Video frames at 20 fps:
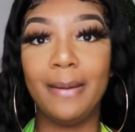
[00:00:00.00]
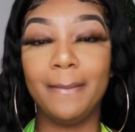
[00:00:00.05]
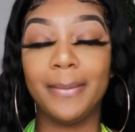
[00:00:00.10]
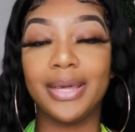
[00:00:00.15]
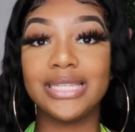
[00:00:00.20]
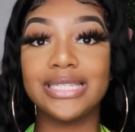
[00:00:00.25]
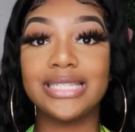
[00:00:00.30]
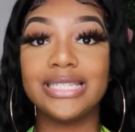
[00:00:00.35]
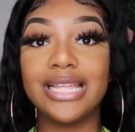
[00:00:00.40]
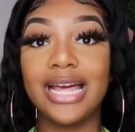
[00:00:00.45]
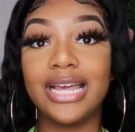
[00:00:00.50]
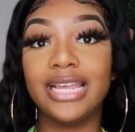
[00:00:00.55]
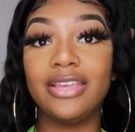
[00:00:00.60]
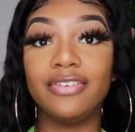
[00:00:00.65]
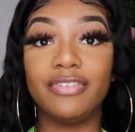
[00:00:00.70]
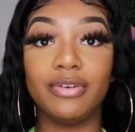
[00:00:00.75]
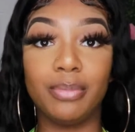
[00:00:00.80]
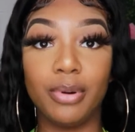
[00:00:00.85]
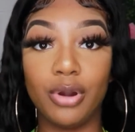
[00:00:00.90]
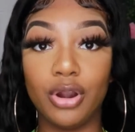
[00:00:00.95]
because it's not
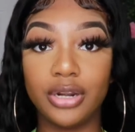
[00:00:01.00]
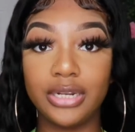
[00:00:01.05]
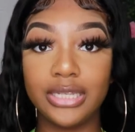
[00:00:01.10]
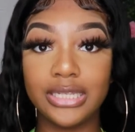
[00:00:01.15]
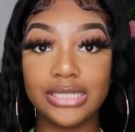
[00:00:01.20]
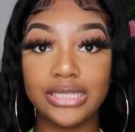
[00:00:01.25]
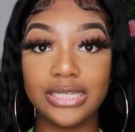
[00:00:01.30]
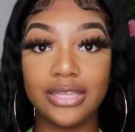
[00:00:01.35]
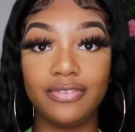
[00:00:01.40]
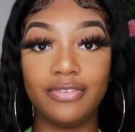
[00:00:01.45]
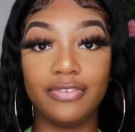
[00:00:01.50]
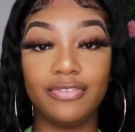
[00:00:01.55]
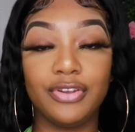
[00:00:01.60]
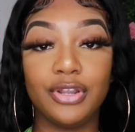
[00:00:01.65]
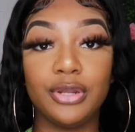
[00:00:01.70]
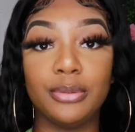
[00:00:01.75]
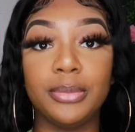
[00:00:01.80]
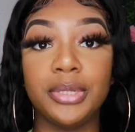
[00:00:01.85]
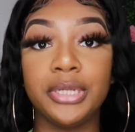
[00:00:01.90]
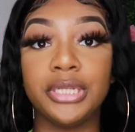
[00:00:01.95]
giving party, it's giving
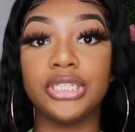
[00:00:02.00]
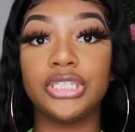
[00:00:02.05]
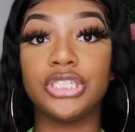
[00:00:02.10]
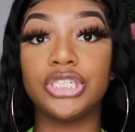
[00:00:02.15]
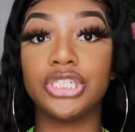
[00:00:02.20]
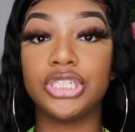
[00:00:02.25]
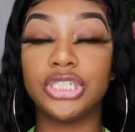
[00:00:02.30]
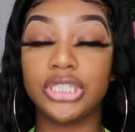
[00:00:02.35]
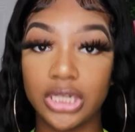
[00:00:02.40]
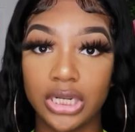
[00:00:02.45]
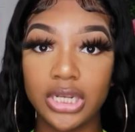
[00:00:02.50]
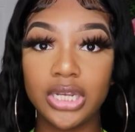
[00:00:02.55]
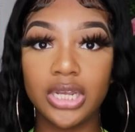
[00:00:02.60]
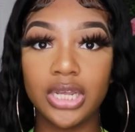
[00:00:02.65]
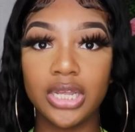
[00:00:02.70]
very much